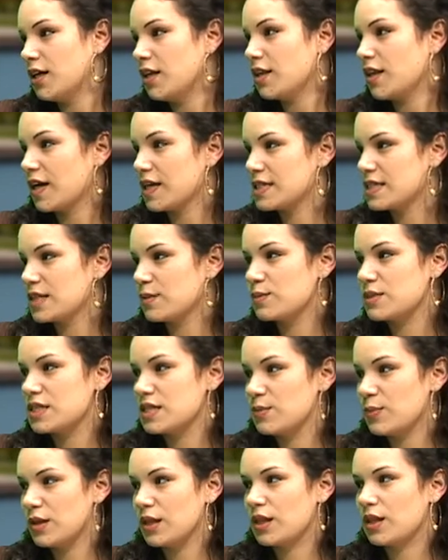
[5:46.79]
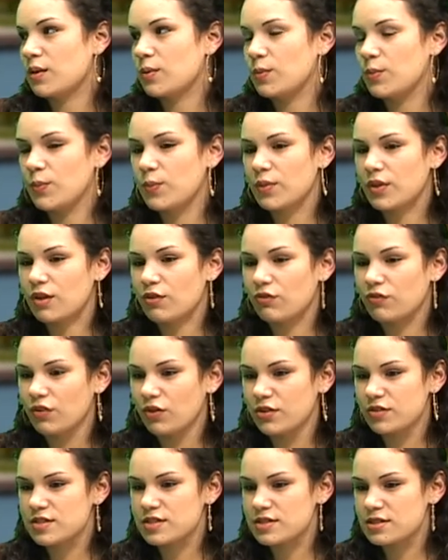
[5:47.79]
That seems to be the
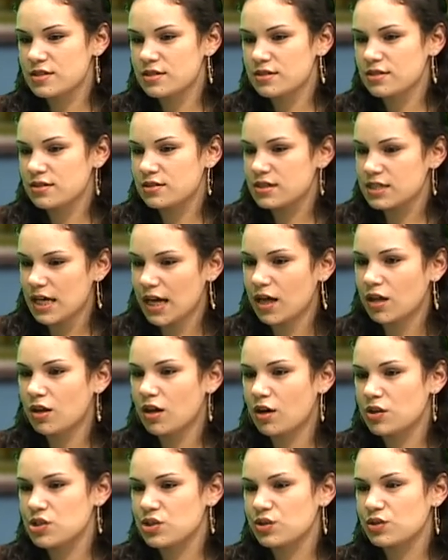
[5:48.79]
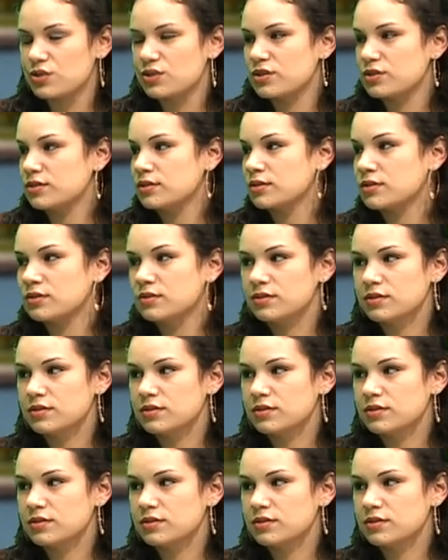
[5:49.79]
first psychological